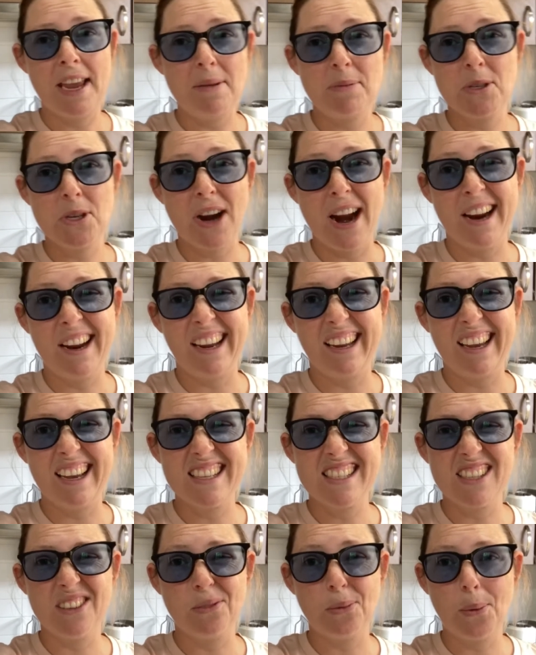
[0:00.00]
track, I
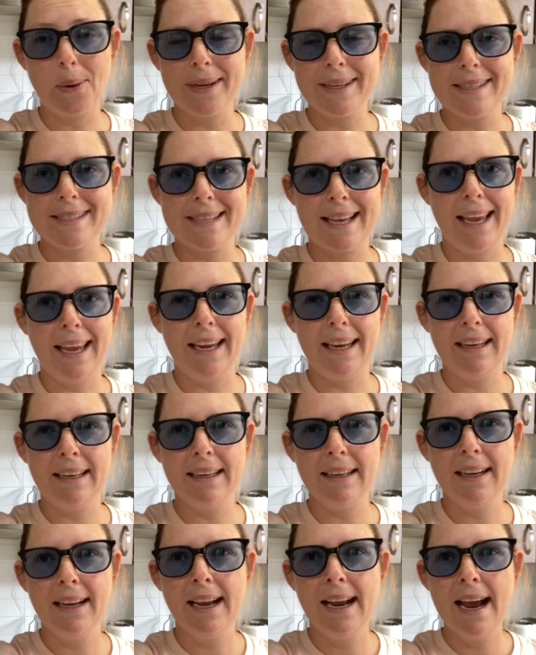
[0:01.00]
guess, of what is in